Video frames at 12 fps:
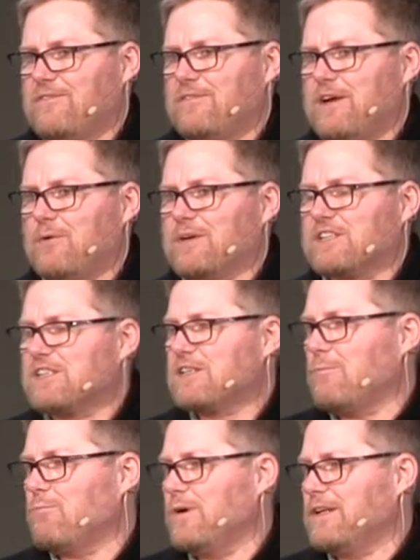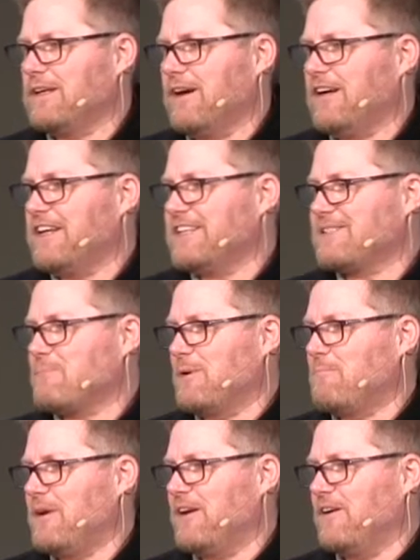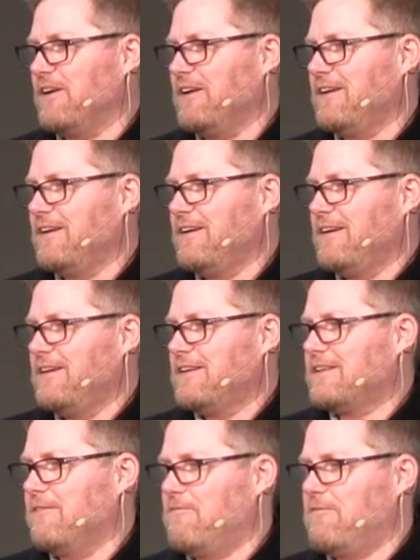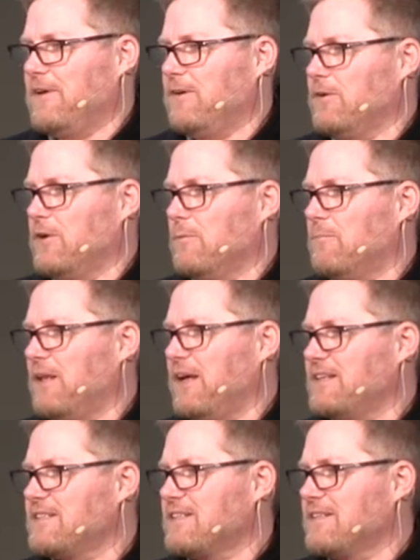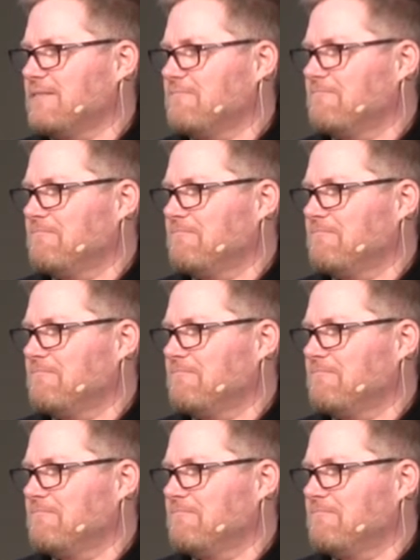There is someone God has prepared to fill your place.